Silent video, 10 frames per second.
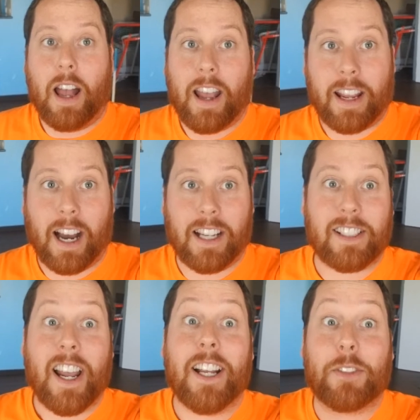Hey guys,
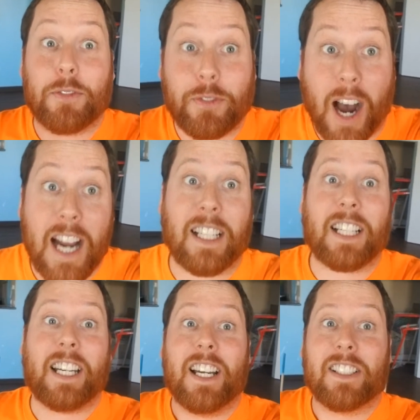it's
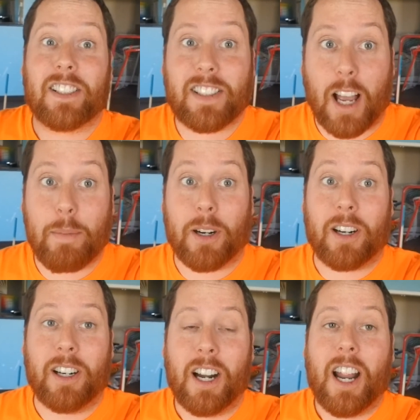finally
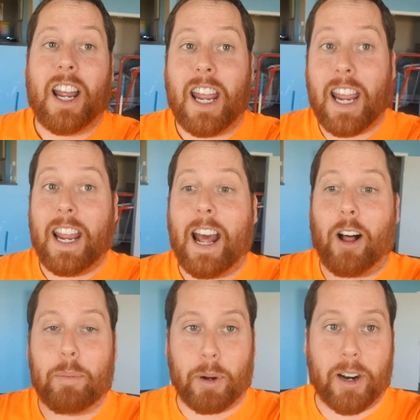summer in
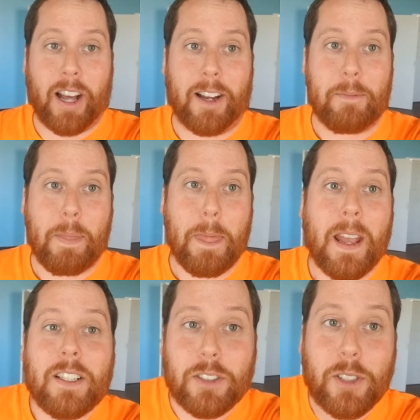Alberta.
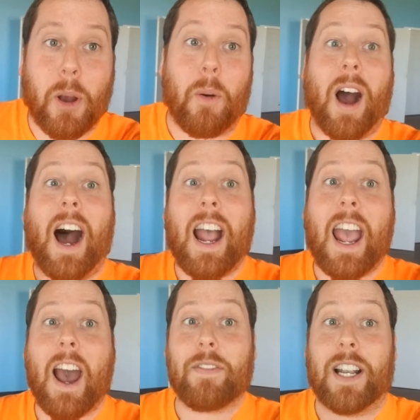So I
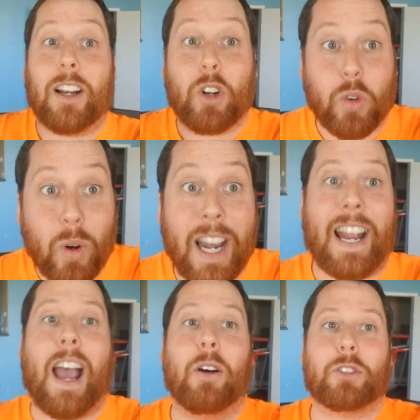have a great
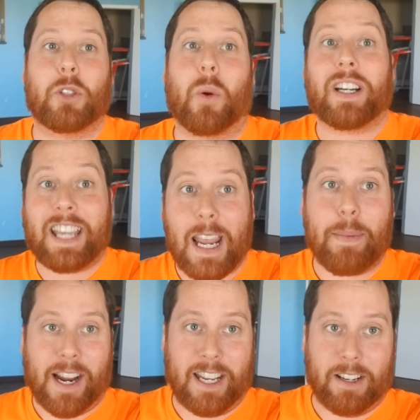outdoor game
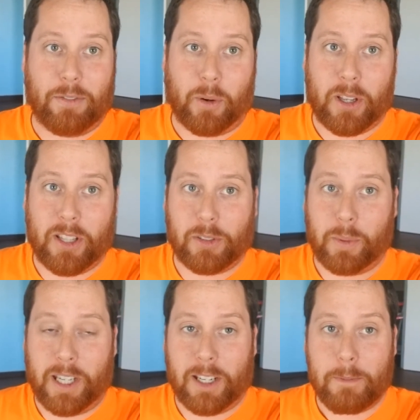idea for you this
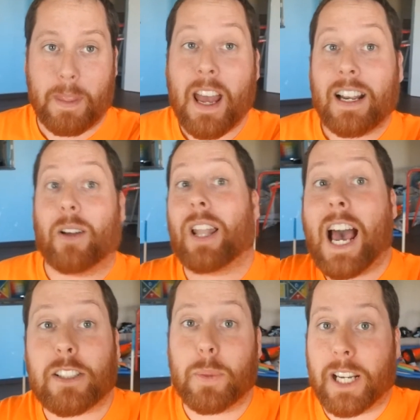week. Now
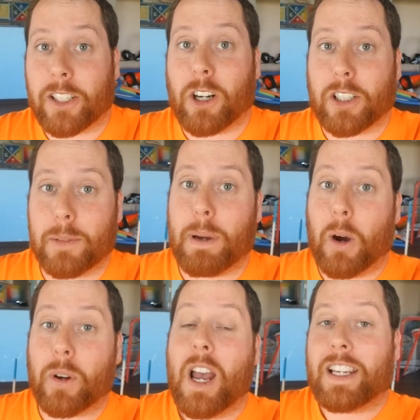last week I talked
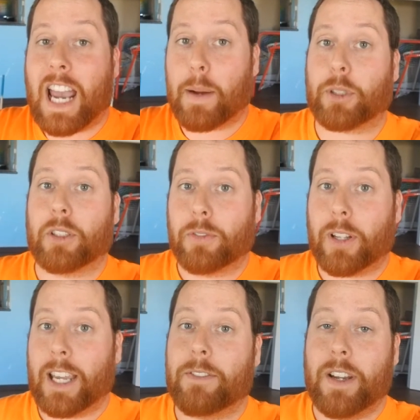about Capture the
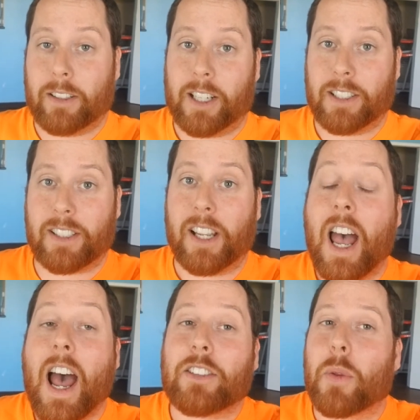Flag
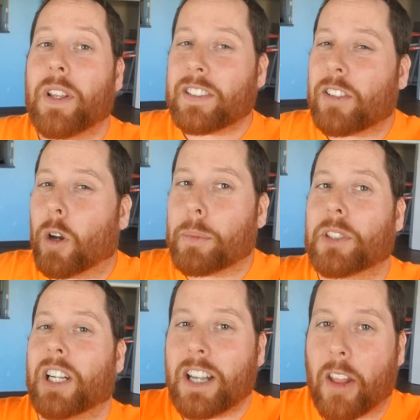variants. And so this is almost
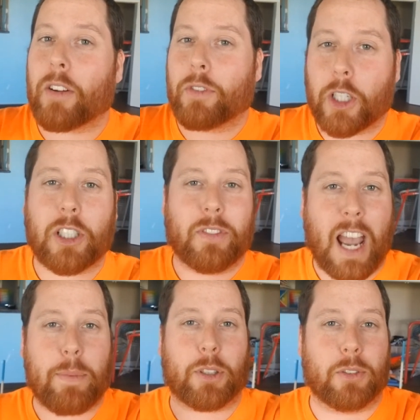another version of
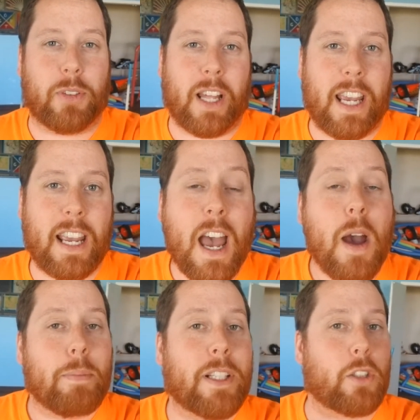Capture the Flag,
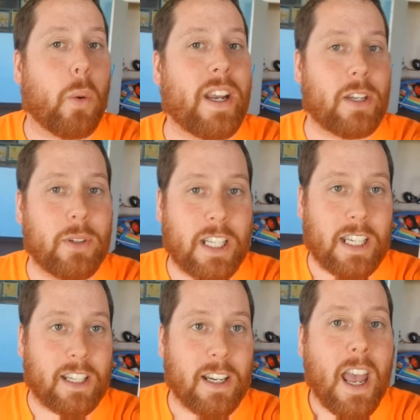but it's quite
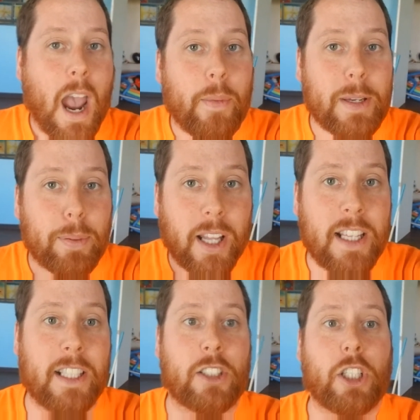unique. And we played
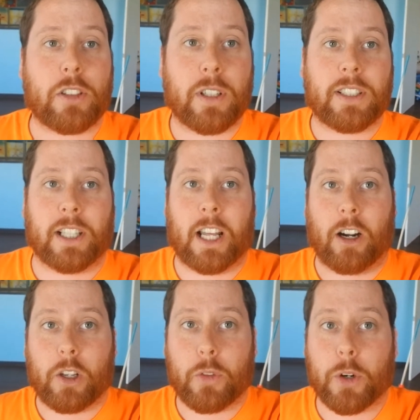this just recently at our
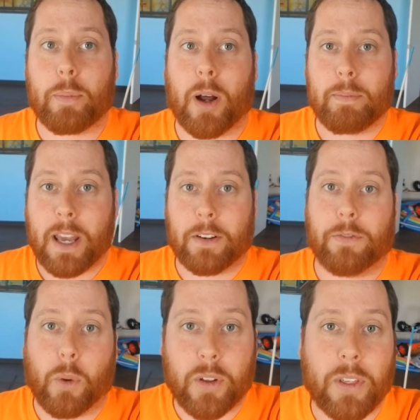youth group on May the
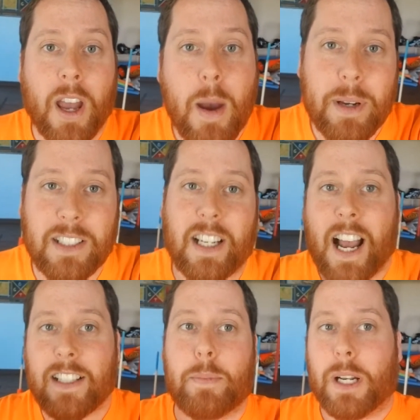4th because it
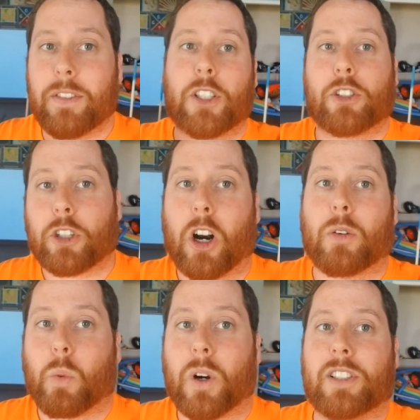has a bit of a Star
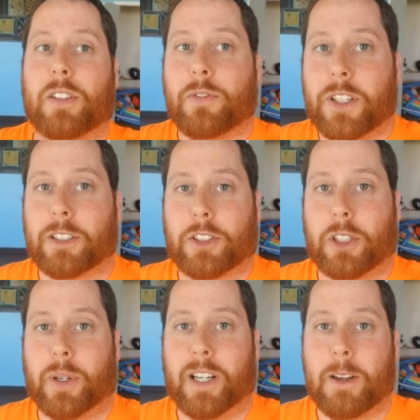Wars-y feel
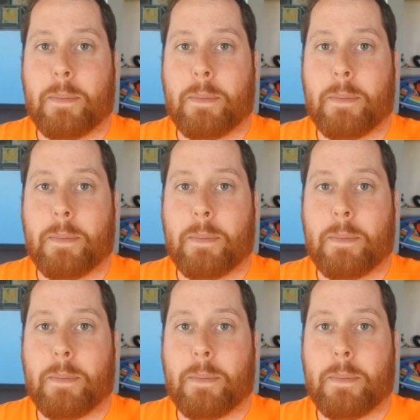to it.